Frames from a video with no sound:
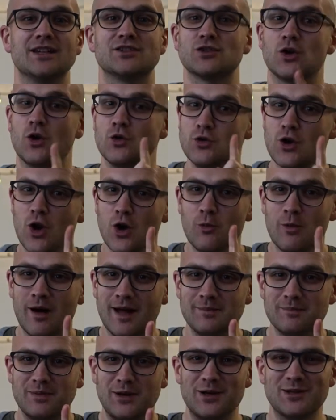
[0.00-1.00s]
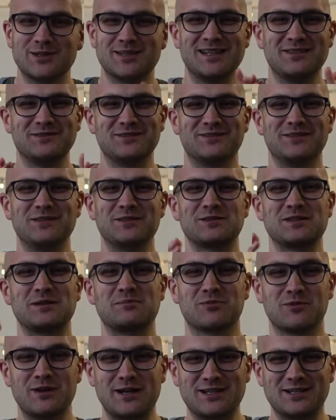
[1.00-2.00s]
so no one person ever feels the
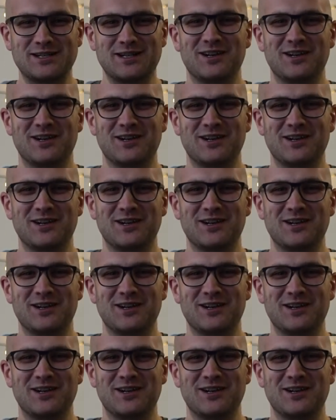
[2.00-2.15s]
pressure